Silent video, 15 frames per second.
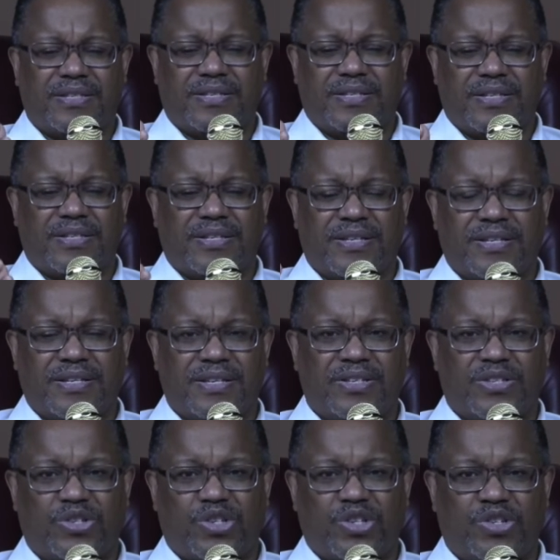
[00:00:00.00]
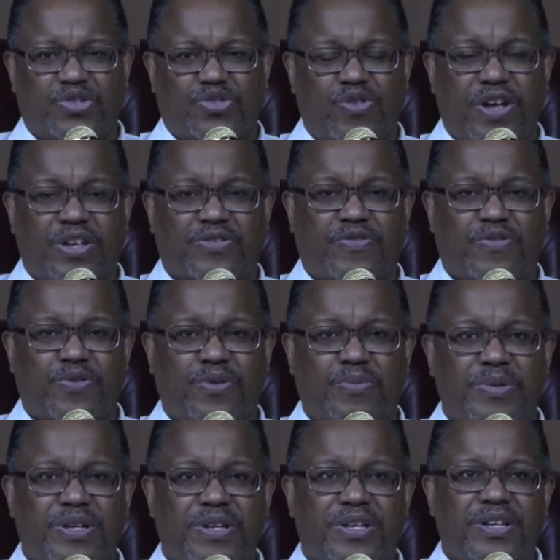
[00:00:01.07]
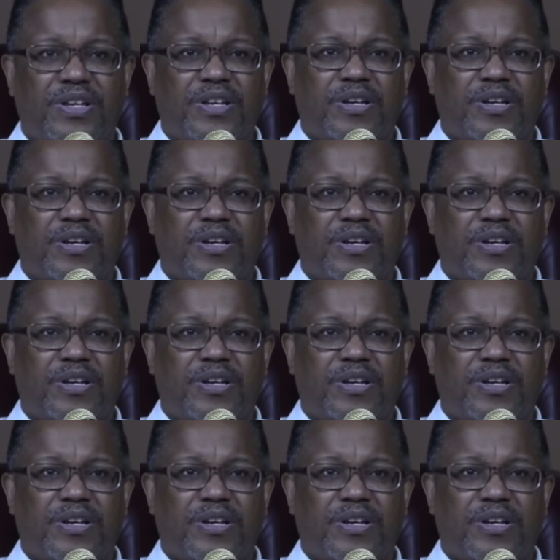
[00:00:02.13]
it, it, it's it's transformed. Yeah.